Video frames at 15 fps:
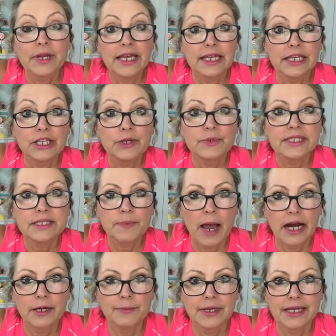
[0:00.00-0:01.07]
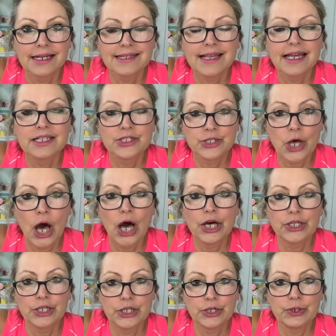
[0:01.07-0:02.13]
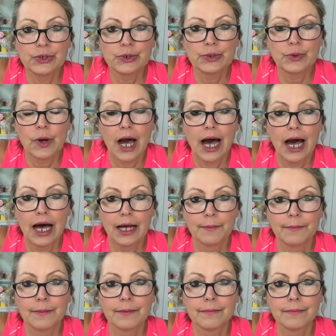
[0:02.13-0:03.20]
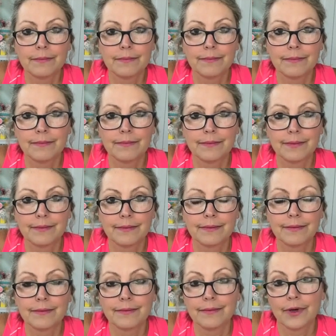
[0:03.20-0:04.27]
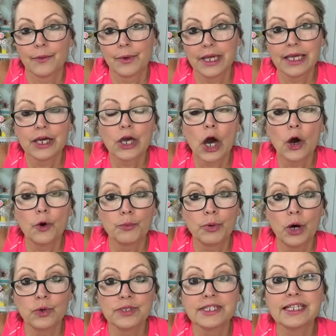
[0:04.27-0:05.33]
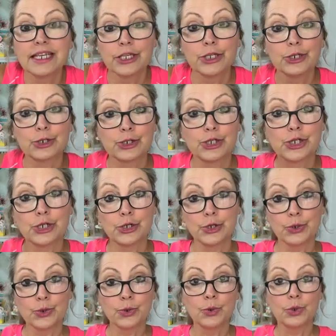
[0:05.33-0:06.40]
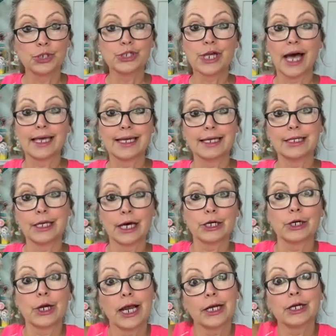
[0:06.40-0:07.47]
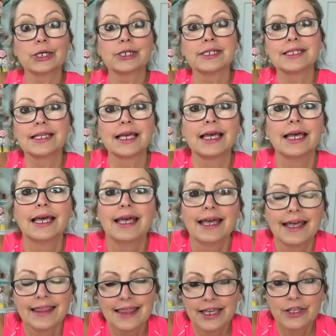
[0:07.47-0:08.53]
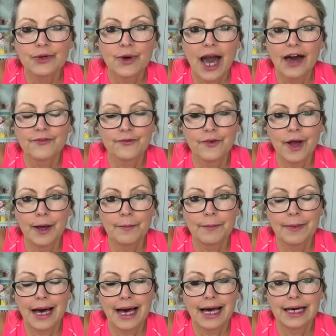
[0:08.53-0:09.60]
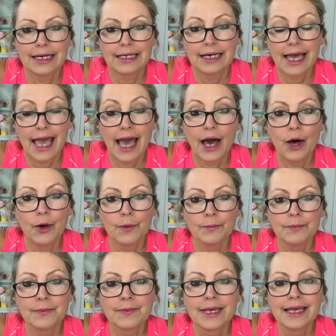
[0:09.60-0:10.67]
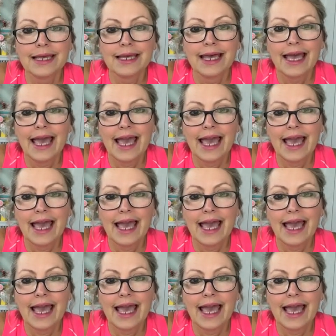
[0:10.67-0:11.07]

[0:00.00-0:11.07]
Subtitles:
Marie, you inspired me because I saw you a week ago posting your 2 giant nutcrackers that you got from at home.